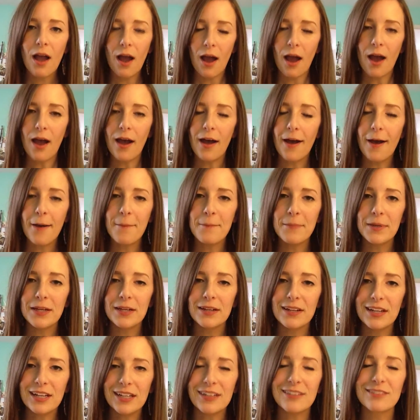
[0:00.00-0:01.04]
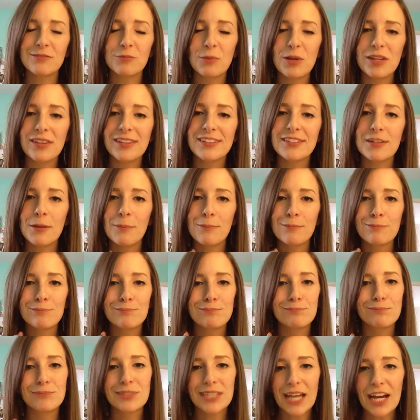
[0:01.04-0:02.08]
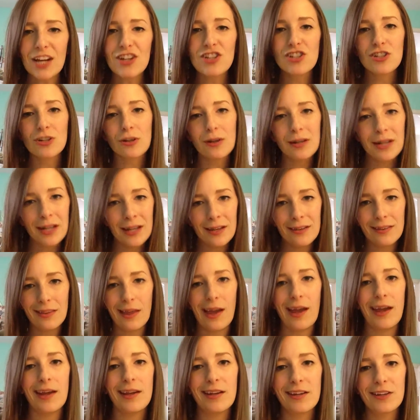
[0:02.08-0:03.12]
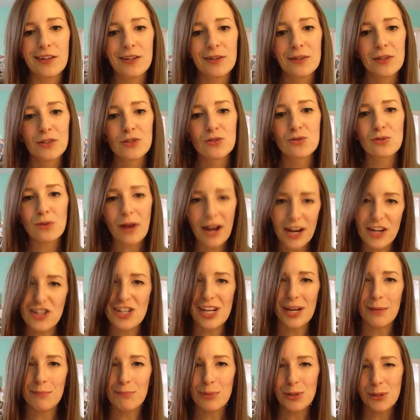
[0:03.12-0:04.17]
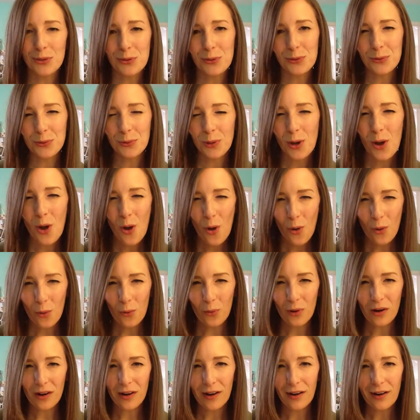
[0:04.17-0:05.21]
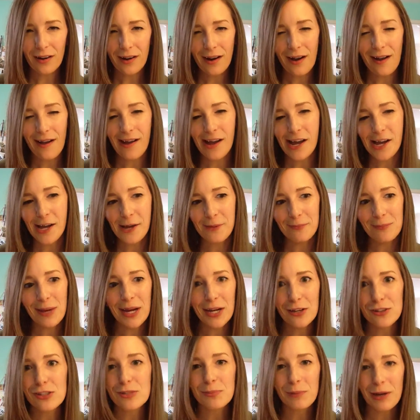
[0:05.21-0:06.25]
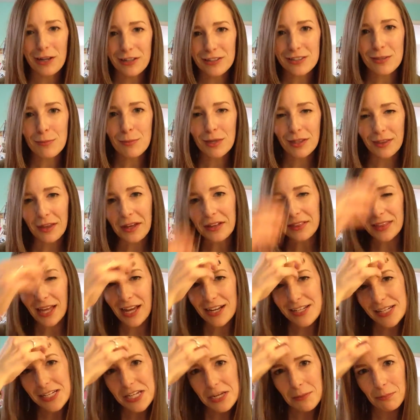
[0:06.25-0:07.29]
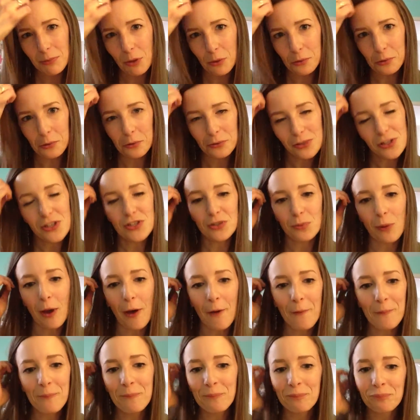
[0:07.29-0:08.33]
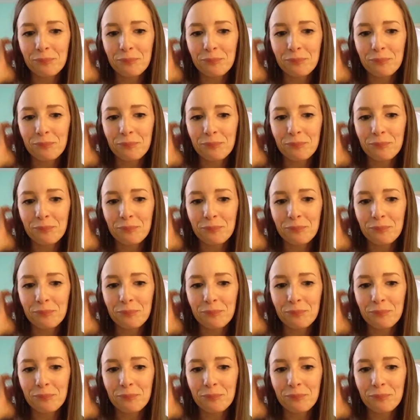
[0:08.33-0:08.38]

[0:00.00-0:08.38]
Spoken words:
and then with some texture in it, like dry shampoo or hairspray or something like that to keep the hold as well.